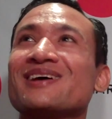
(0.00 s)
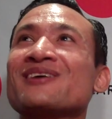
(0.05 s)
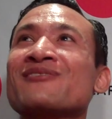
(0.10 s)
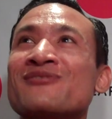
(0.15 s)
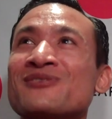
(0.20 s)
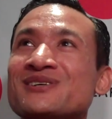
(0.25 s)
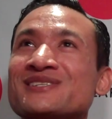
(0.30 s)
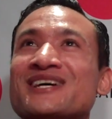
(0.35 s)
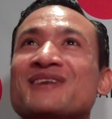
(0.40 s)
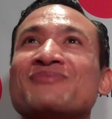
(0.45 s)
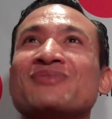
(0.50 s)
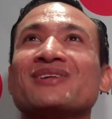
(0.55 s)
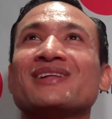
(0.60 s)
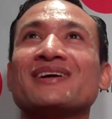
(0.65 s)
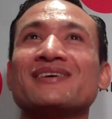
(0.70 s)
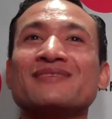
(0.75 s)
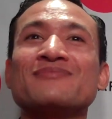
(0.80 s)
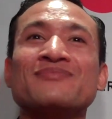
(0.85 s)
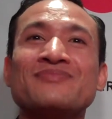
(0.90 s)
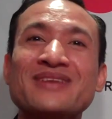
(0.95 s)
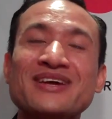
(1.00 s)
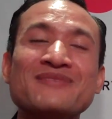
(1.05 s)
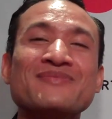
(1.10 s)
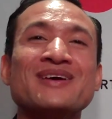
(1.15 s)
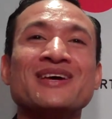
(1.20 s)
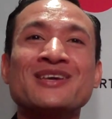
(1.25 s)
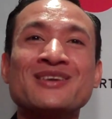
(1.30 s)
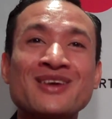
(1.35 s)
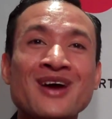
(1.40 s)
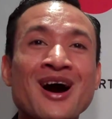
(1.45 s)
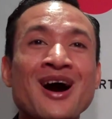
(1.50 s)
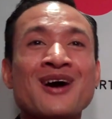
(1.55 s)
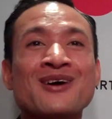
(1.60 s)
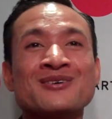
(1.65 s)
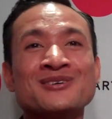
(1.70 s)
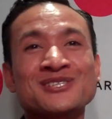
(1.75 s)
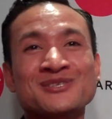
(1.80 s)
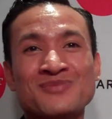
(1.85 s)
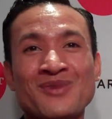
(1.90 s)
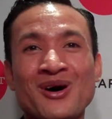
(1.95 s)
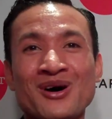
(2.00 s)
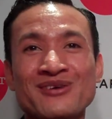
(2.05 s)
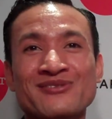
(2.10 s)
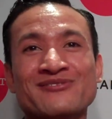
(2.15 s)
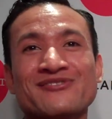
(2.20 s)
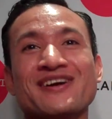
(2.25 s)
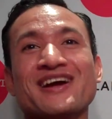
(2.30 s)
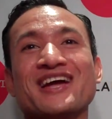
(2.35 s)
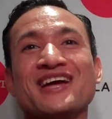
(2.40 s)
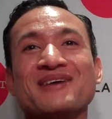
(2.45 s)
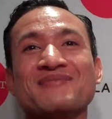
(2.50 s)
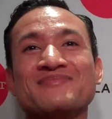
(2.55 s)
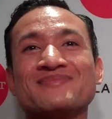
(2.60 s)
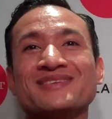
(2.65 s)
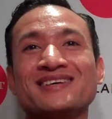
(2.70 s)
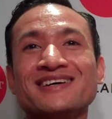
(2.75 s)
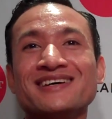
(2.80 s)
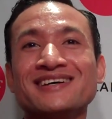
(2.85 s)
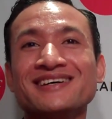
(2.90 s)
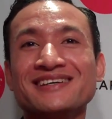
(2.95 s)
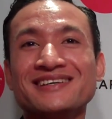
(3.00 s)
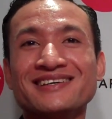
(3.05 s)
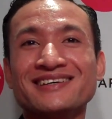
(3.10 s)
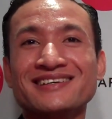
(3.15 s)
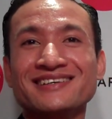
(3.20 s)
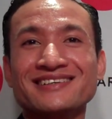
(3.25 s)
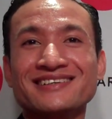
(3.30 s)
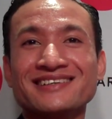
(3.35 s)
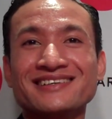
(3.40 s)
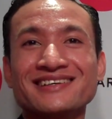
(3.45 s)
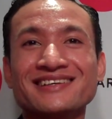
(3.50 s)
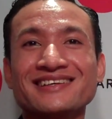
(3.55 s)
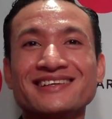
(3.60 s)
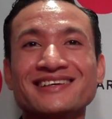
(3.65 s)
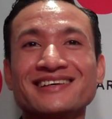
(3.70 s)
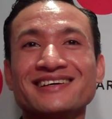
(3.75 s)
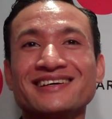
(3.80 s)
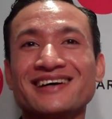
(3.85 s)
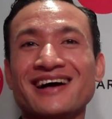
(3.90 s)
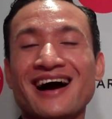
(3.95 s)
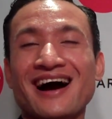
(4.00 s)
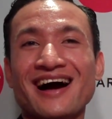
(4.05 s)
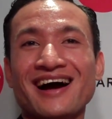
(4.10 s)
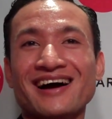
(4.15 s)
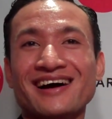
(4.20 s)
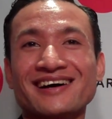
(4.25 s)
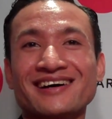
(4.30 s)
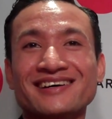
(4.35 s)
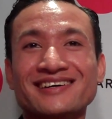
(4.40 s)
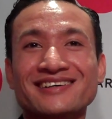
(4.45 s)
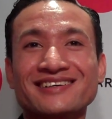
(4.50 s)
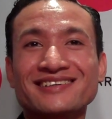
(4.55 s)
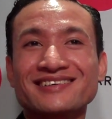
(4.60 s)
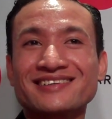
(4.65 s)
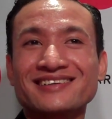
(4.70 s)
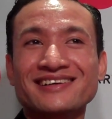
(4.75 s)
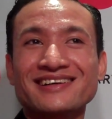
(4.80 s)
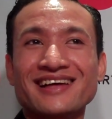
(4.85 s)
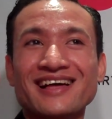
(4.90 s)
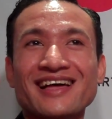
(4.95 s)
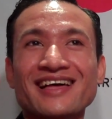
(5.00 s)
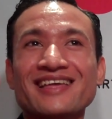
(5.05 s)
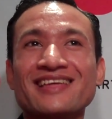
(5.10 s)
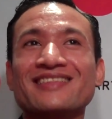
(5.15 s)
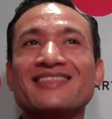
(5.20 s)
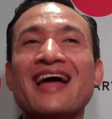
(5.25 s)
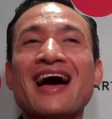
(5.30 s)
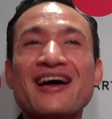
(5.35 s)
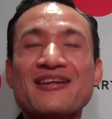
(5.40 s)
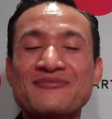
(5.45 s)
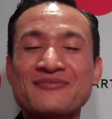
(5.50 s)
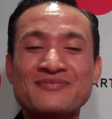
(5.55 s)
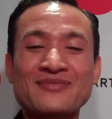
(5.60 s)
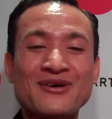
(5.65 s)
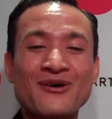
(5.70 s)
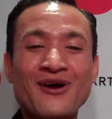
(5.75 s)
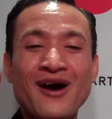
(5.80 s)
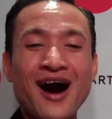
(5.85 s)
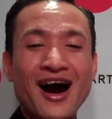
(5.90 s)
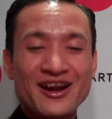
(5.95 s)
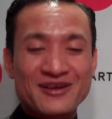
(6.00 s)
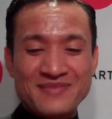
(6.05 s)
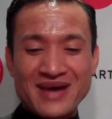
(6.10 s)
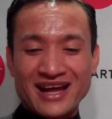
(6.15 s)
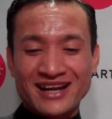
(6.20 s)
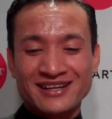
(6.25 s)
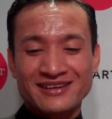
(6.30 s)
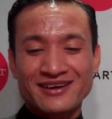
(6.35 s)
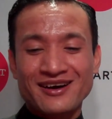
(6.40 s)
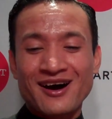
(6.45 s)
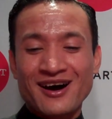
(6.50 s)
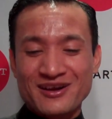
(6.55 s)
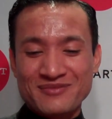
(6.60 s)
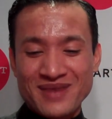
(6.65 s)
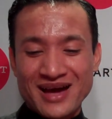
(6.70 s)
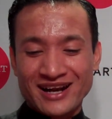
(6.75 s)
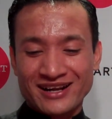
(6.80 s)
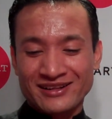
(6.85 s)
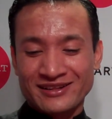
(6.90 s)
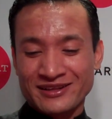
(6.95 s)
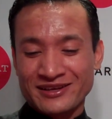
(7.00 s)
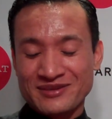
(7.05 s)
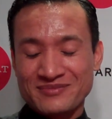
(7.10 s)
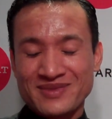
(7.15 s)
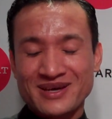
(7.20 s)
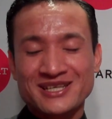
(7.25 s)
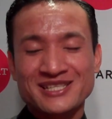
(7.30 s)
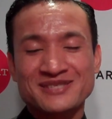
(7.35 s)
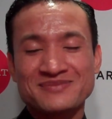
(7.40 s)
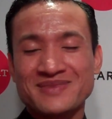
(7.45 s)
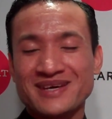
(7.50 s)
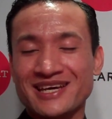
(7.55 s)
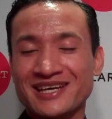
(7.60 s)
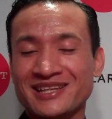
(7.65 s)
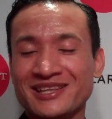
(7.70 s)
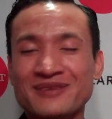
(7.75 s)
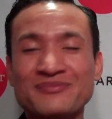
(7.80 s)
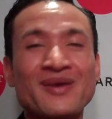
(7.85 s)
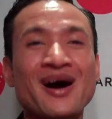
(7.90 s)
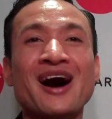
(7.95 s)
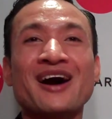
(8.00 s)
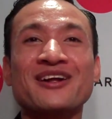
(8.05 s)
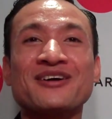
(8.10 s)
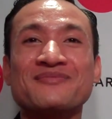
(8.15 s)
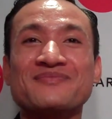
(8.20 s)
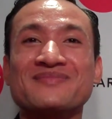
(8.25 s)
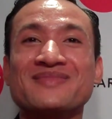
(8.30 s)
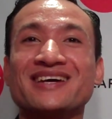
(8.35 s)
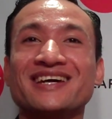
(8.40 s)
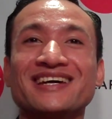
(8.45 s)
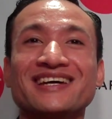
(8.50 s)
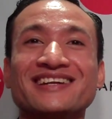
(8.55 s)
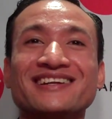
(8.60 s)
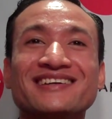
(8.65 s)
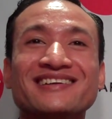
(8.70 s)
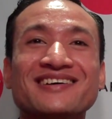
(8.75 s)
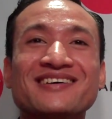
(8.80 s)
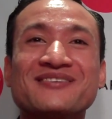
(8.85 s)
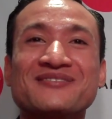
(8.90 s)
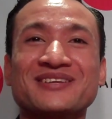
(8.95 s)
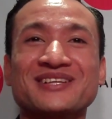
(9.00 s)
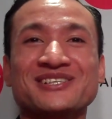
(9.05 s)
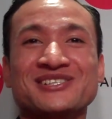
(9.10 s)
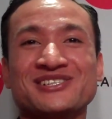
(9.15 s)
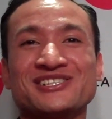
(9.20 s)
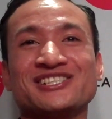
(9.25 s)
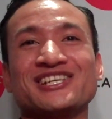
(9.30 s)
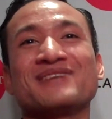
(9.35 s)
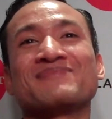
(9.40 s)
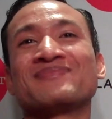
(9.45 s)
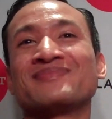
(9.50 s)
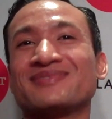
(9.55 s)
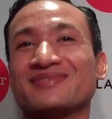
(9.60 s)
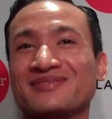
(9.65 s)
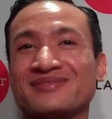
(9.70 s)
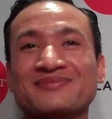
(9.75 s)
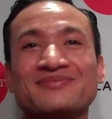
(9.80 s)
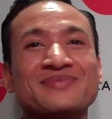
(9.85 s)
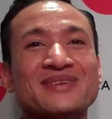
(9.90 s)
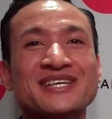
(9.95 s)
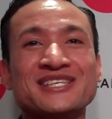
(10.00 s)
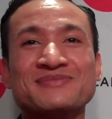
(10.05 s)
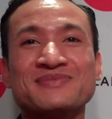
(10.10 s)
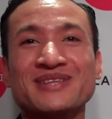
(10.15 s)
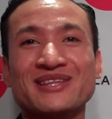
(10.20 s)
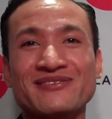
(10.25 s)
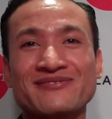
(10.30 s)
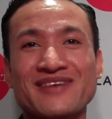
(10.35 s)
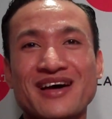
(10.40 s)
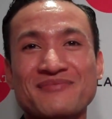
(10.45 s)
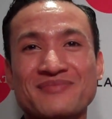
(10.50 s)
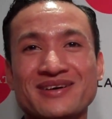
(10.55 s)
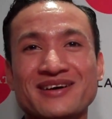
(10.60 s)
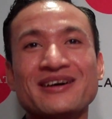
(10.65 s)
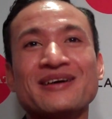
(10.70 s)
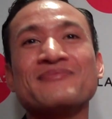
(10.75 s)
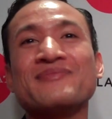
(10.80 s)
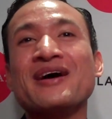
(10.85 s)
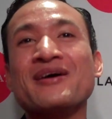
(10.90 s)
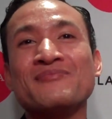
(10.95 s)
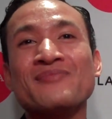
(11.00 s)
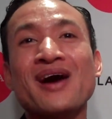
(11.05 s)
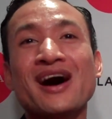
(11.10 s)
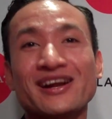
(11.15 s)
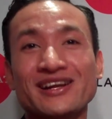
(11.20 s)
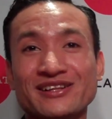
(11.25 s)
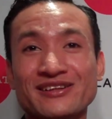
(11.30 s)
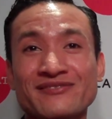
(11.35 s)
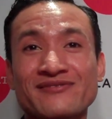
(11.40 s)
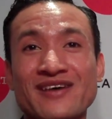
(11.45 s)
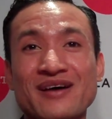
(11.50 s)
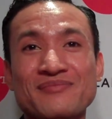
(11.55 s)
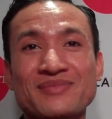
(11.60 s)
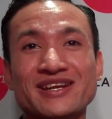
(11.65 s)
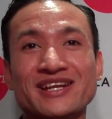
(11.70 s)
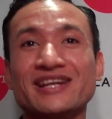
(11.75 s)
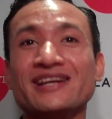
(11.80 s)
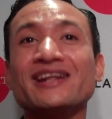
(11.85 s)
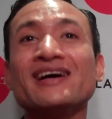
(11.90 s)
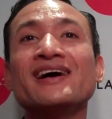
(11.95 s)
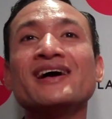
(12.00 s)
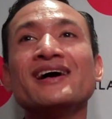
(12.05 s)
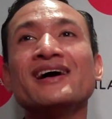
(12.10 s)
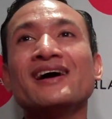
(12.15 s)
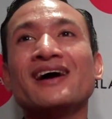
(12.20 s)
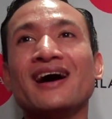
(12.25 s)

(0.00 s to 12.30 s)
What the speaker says: Like, for example, me being young, small-framed, that automatically makes me the bottom in a relationship, makes me embody the feminine.